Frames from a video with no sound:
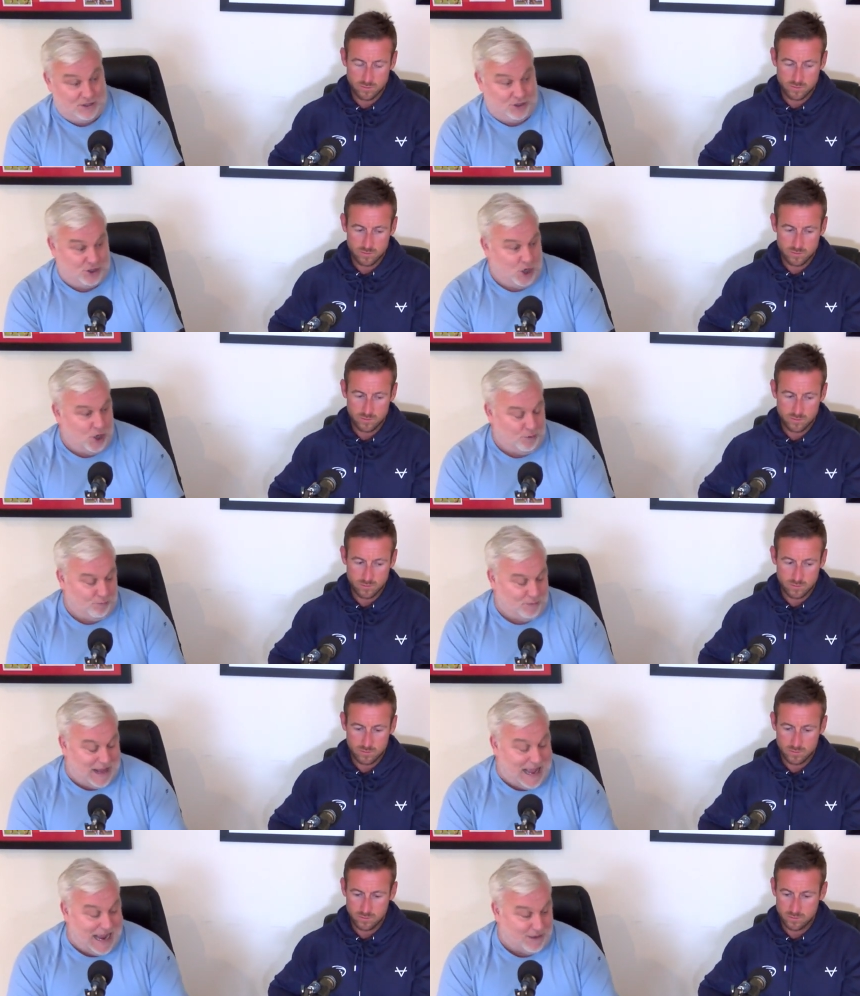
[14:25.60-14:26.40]

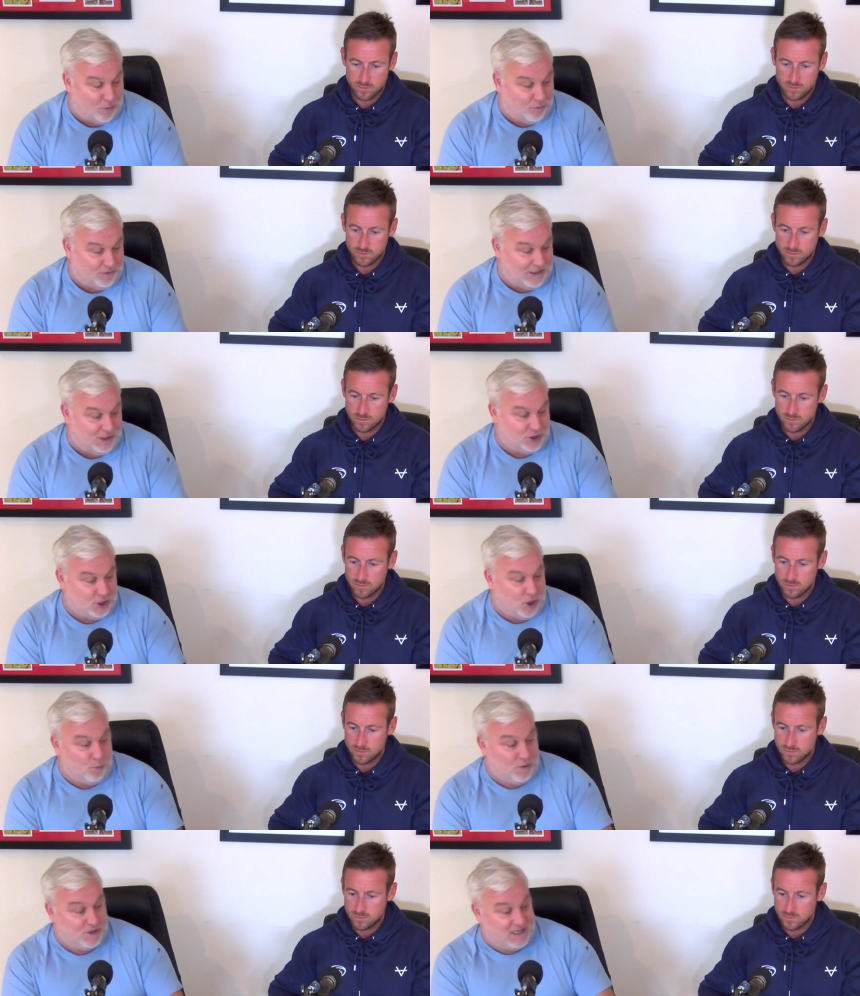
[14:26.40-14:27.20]
Speaker 1: John, I don't think
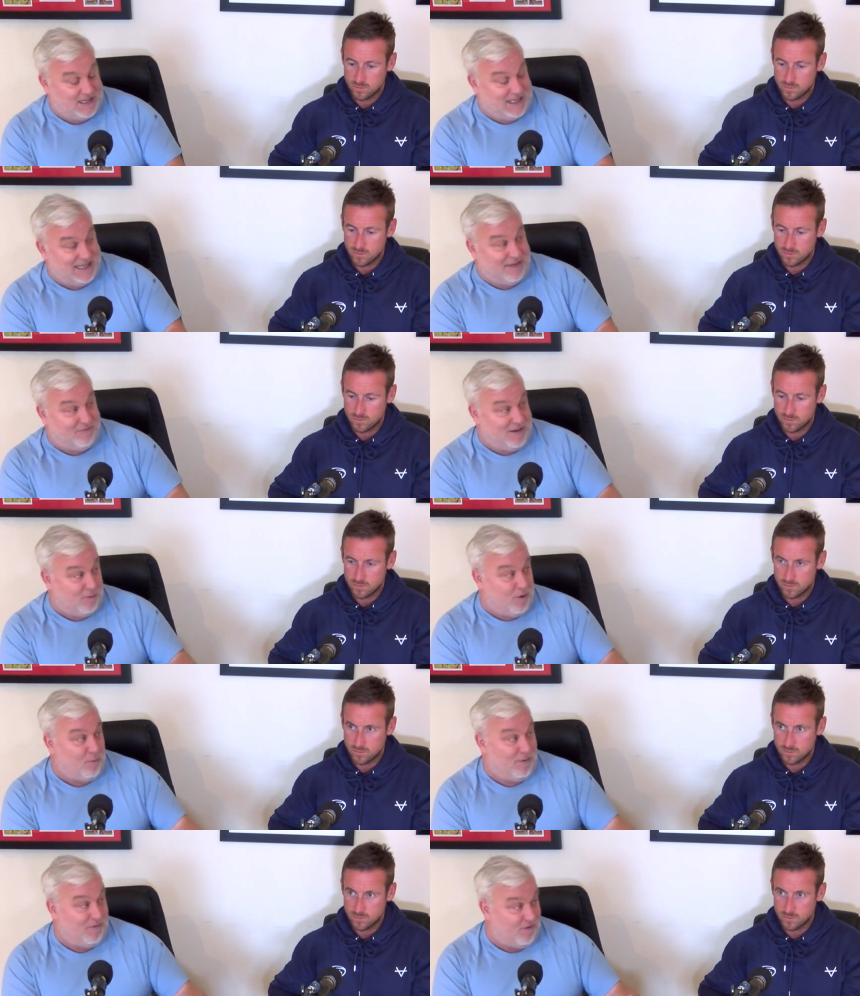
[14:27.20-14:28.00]
John was at the level he
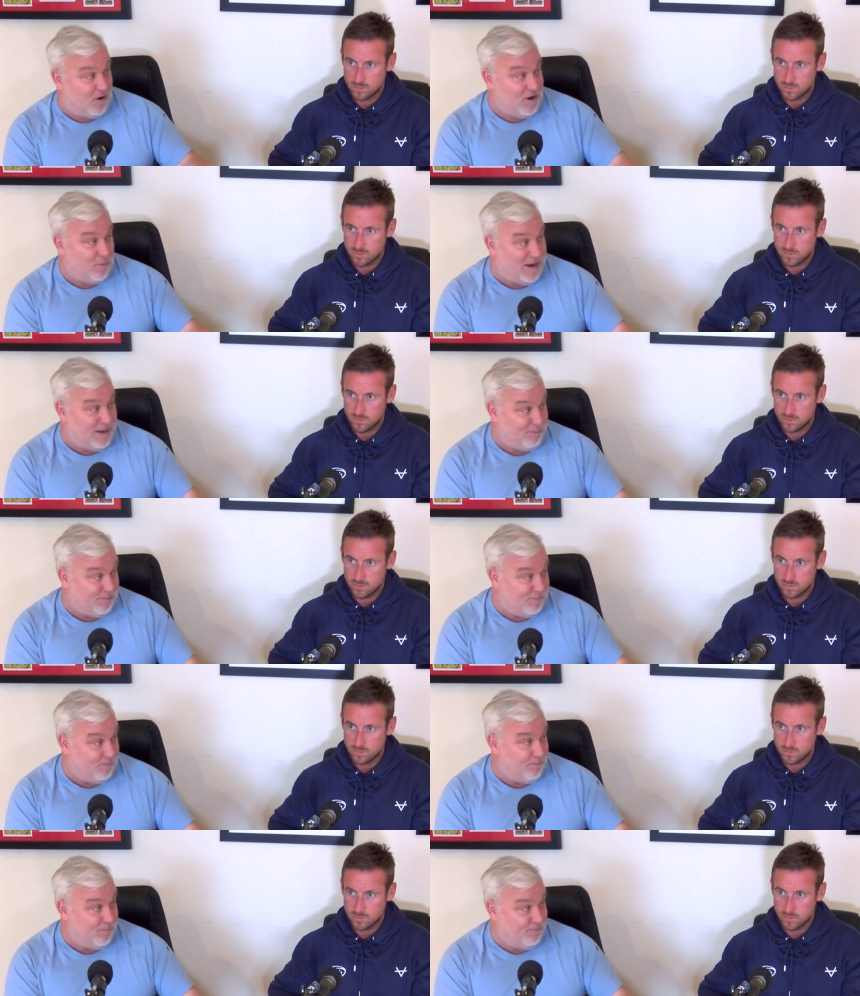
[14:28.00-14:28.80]
wanted before he went
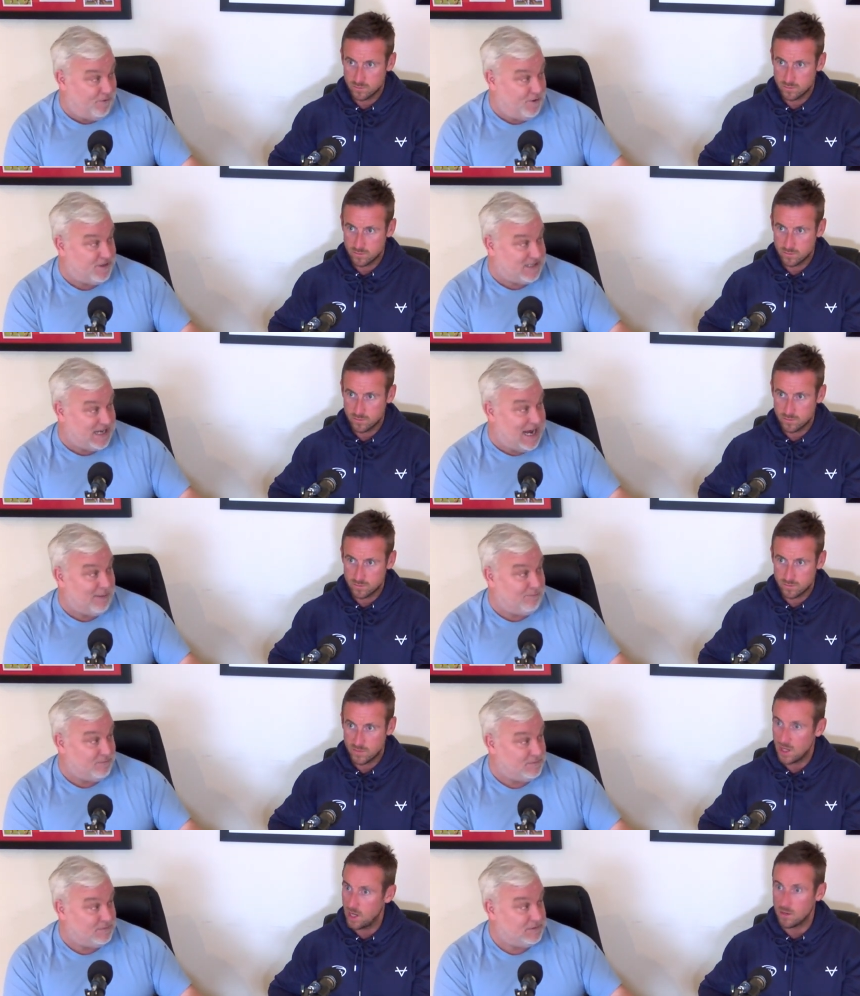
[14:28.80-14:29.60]
first
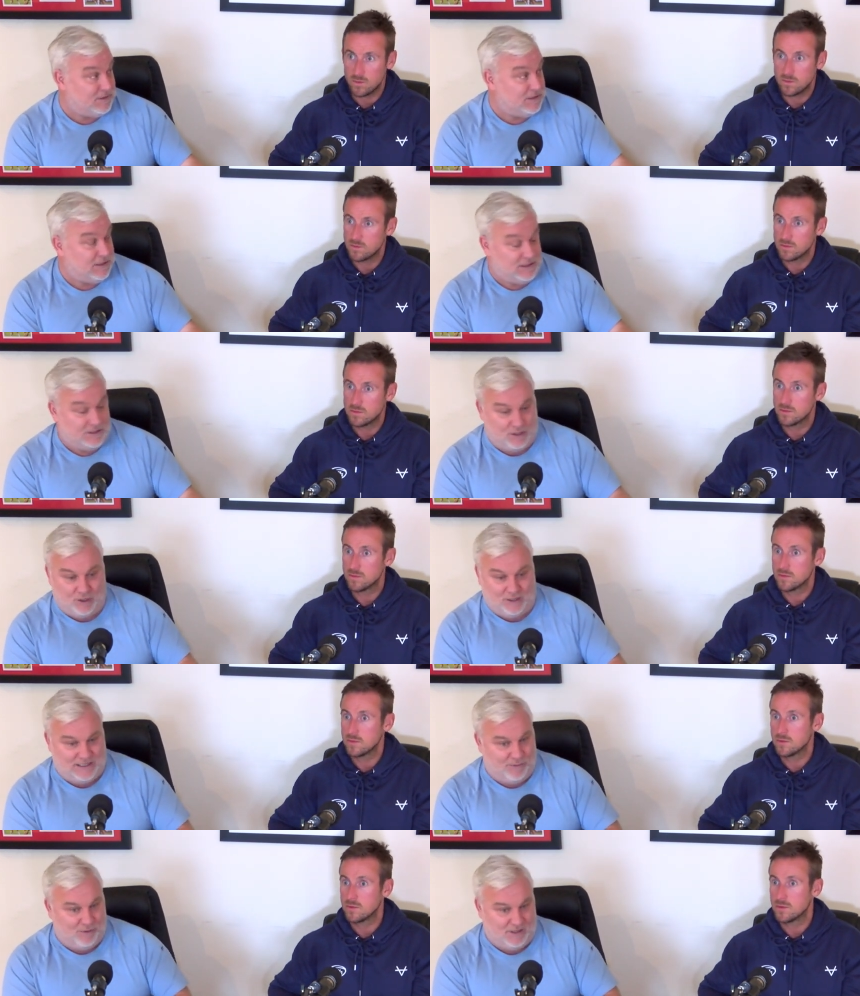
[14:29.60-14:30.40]
time. No.
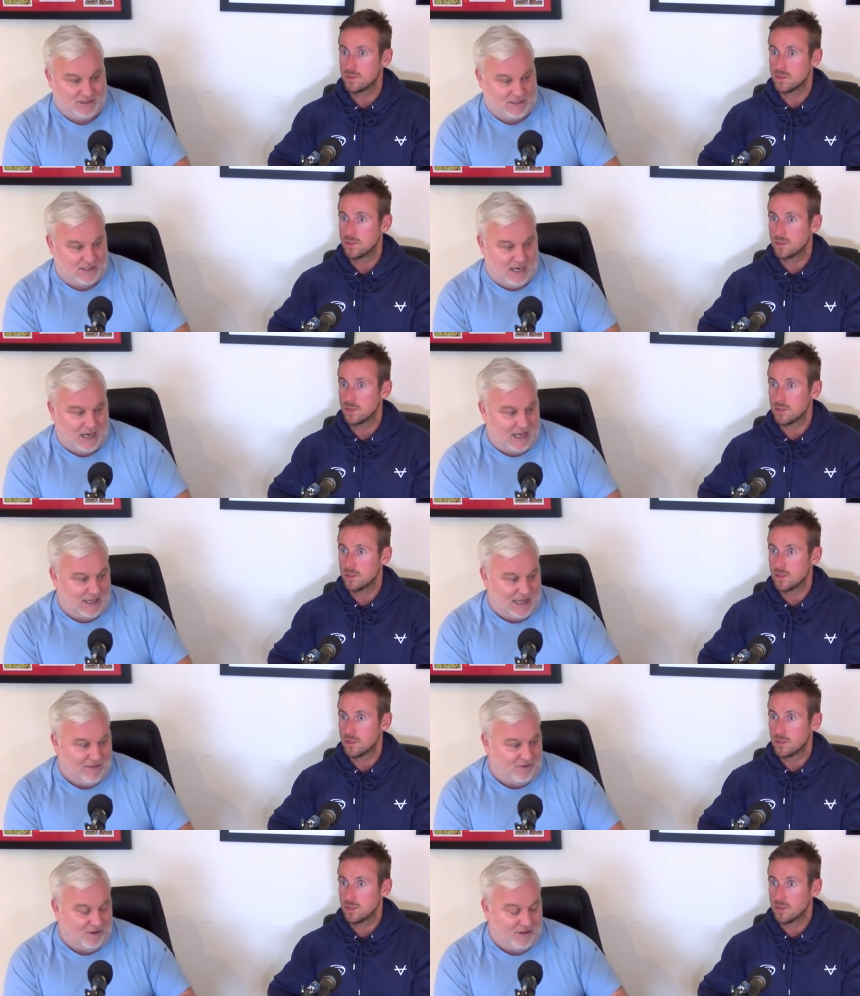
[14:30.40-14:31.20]
Thought he was at a
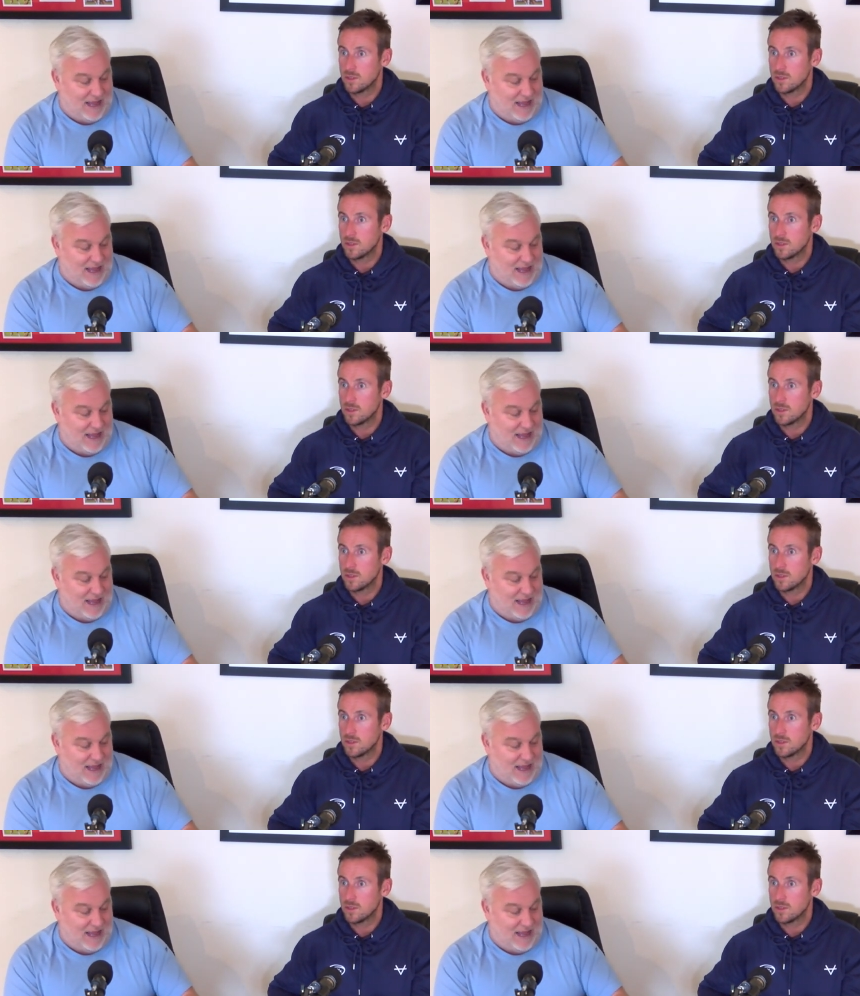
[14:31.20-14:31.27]
level